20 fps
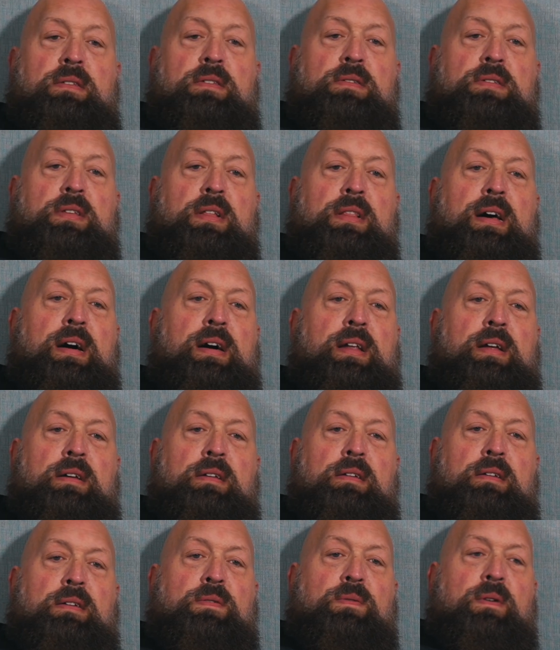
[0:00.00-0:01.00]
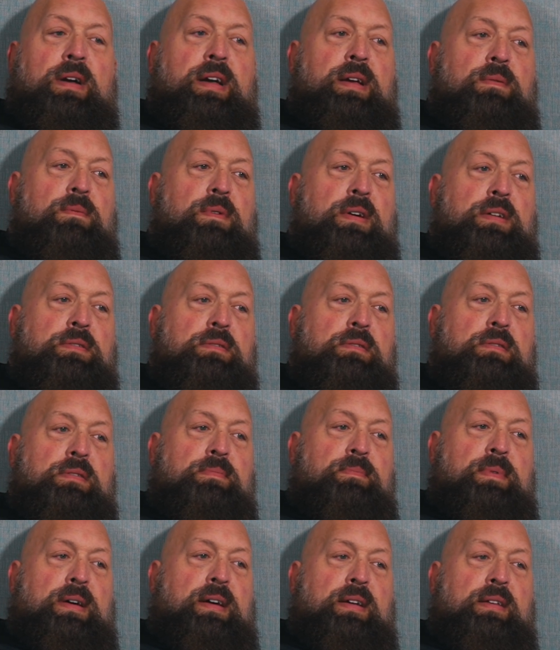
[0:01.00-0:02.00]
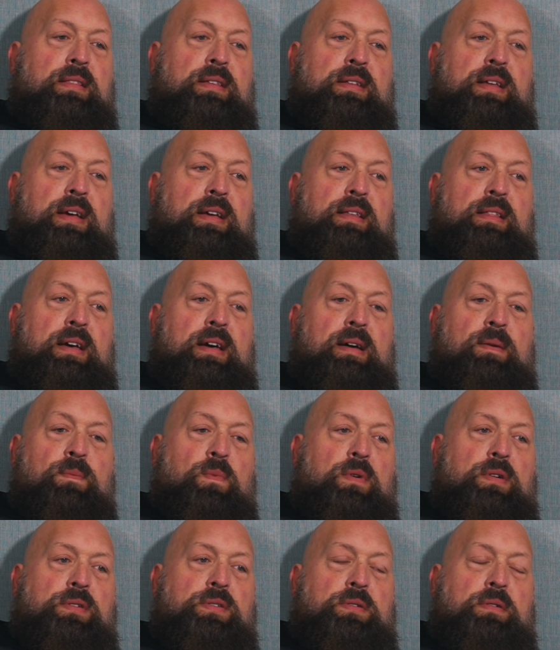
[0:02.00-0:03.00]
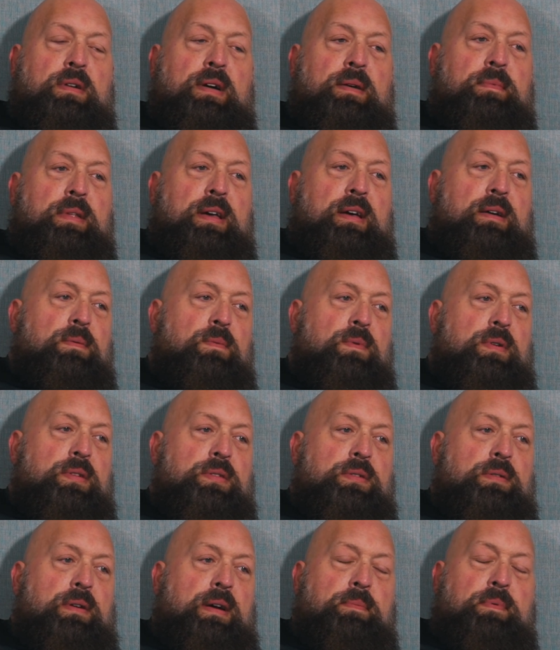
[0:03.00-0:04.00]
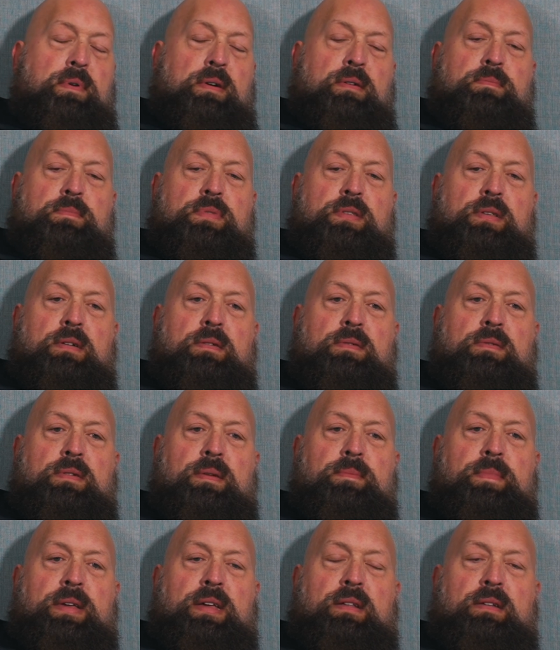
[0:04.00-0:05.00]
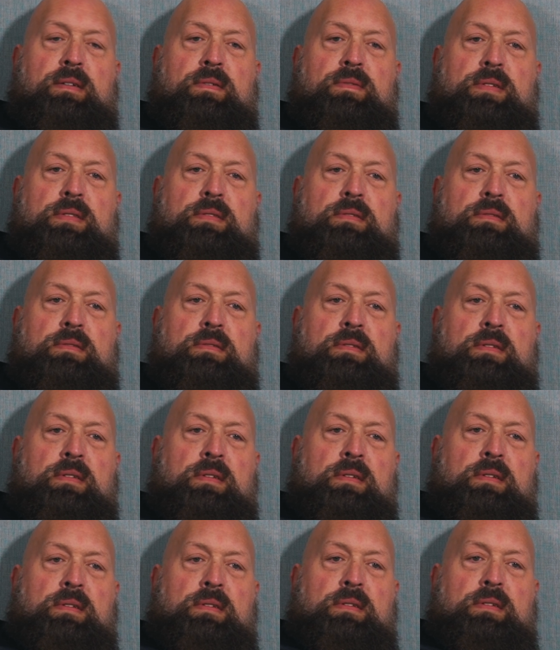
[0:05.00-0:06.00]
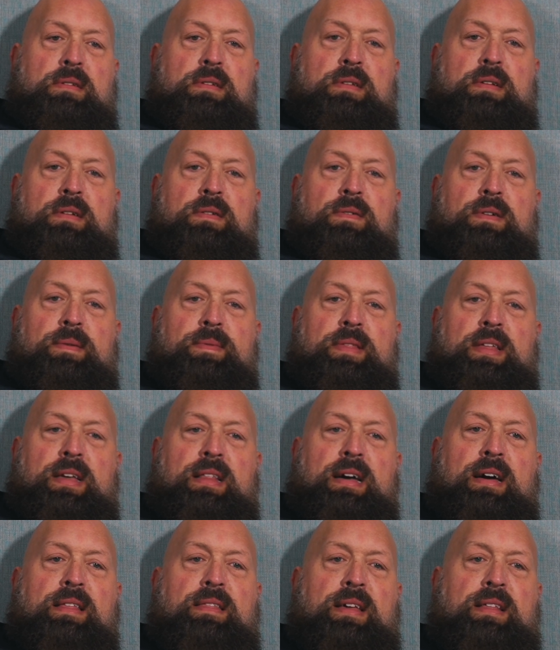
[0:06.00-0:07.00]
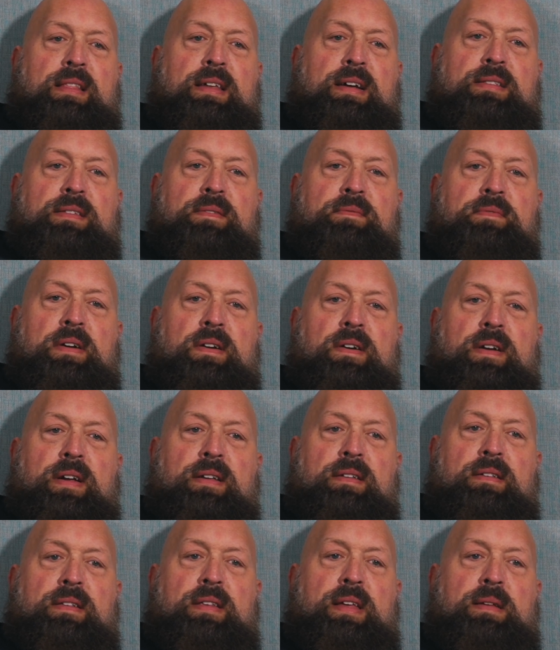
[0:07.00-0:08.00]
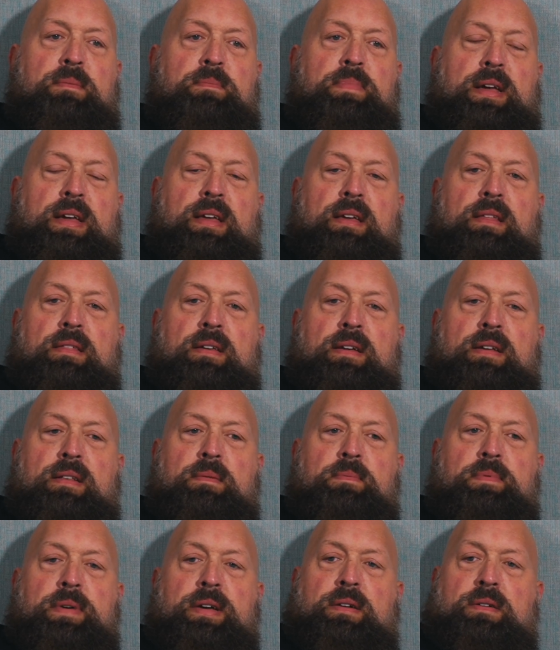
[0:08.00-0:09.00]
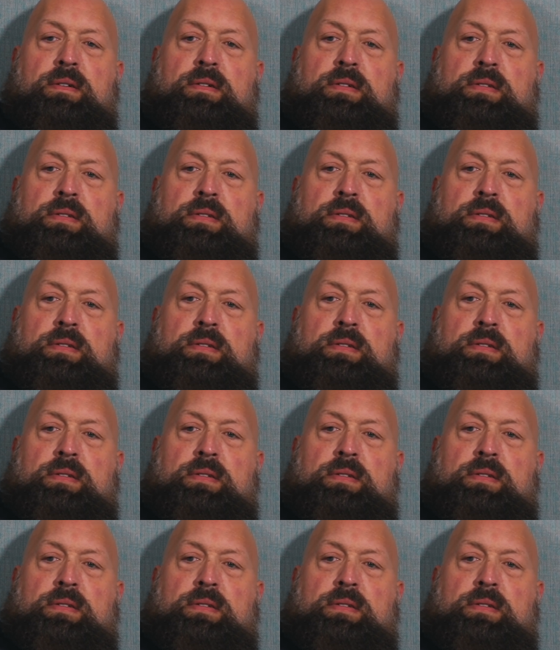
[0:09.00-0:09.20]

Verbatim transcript: mean, there's a lot of great wrestlers back in the day that had one strap down and one strap up. So, I mean, you know, it's... Okay. You know, I think that's a very nitpicky thing to pick on.